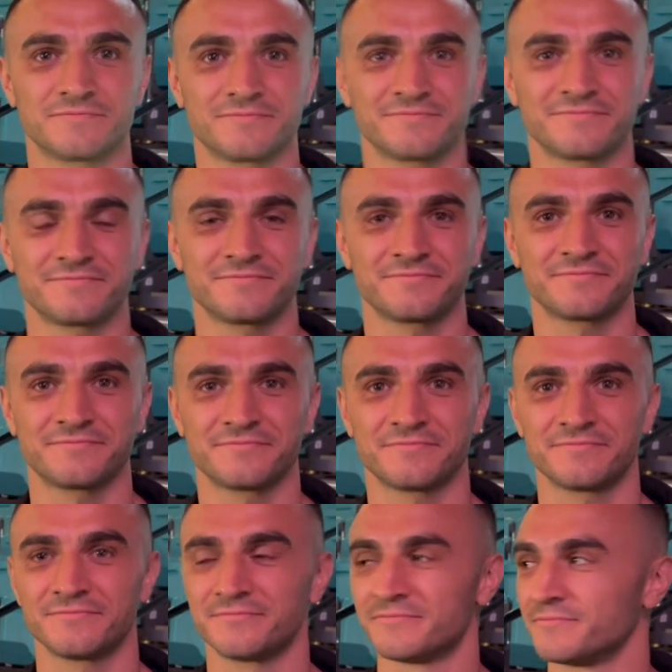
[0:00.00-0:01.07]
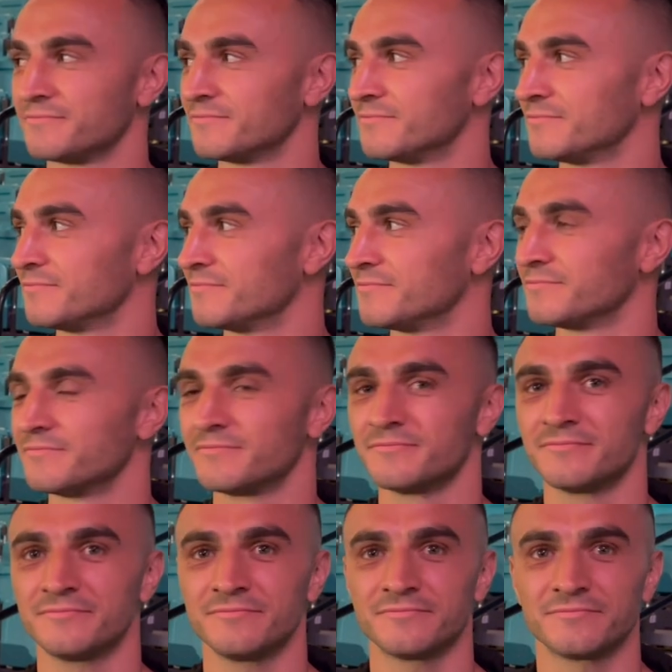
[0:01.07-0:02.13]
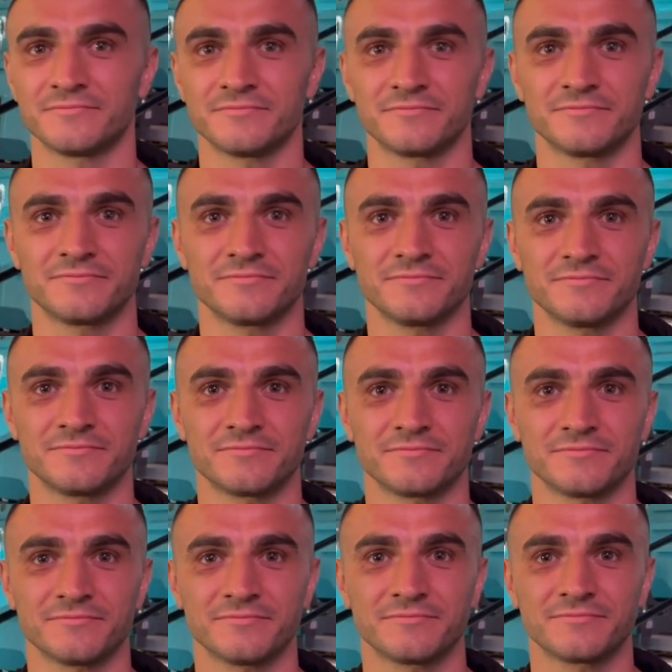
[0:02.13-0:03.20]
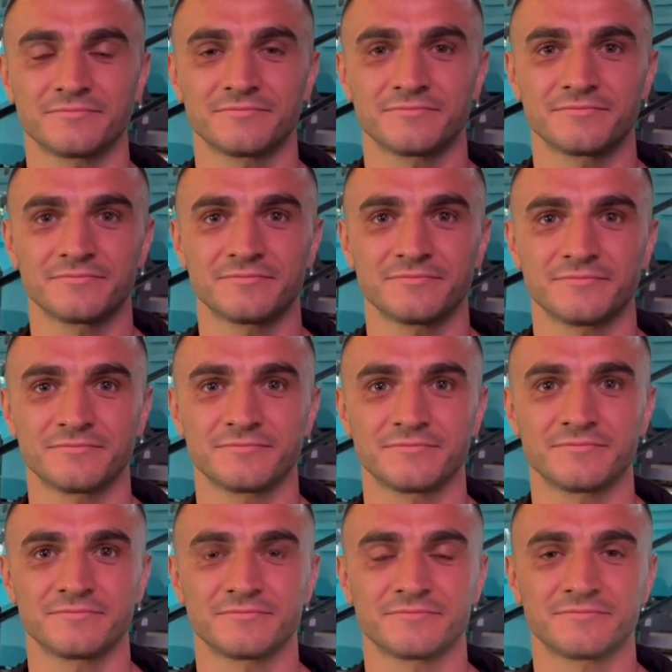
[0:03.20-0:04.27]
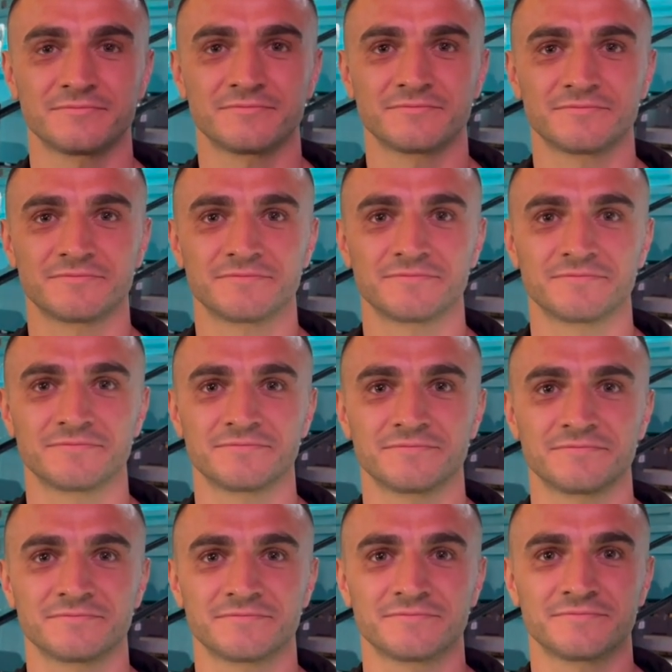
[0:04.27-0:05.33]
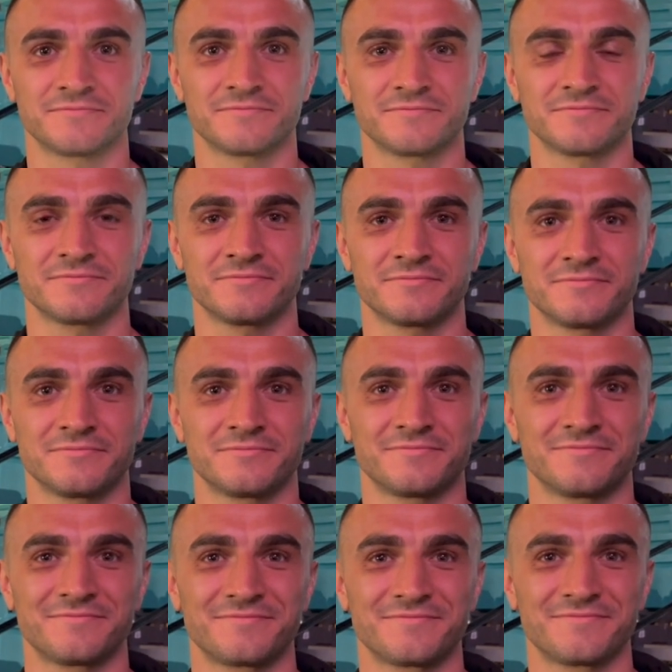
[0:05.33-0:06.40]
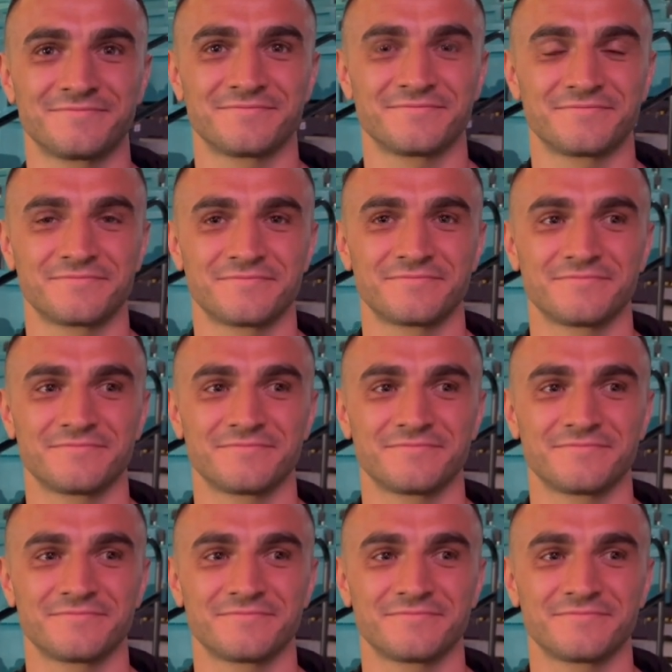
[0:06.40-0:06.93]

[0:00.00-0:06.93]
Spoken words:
(not speaking)